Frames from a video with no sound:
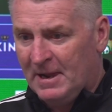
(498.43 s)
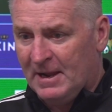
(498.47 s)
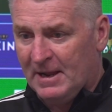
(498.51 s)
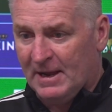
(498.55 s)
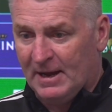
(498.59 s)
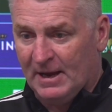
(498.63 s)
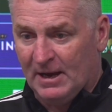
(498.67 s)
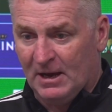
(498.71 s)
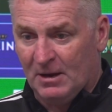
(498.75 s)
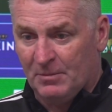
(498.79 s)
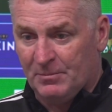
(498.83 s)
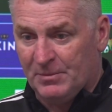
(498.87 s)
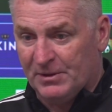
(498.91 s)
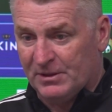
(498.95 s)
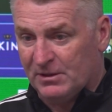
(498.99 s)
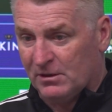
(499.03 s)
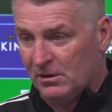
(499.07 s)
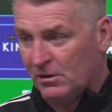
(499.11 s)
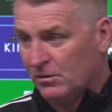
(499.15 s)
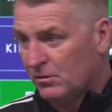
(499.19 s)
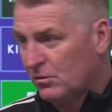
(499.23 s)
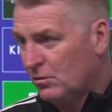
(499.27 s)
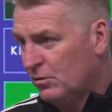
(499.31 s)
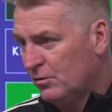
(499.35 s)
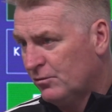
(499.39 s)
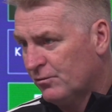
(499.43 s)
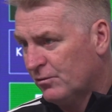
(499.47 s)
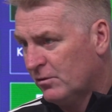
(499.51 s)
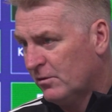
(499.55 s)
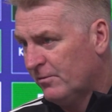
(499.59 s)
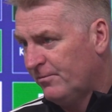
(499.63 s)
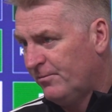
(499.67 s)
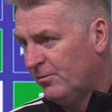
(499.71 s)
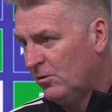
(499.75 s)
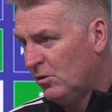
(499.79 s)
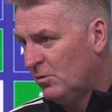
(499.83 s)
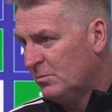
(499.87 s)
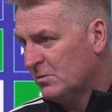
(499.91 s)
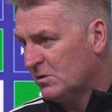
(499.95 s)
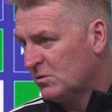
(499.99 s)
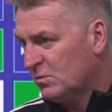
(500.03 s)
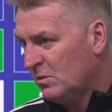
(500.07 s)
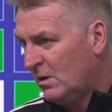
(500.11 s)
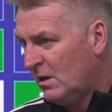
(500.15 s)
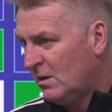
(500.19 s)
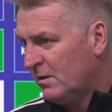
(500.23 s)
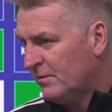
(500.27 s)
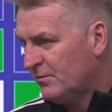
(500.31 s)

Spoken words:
But they're on a good run of form as well.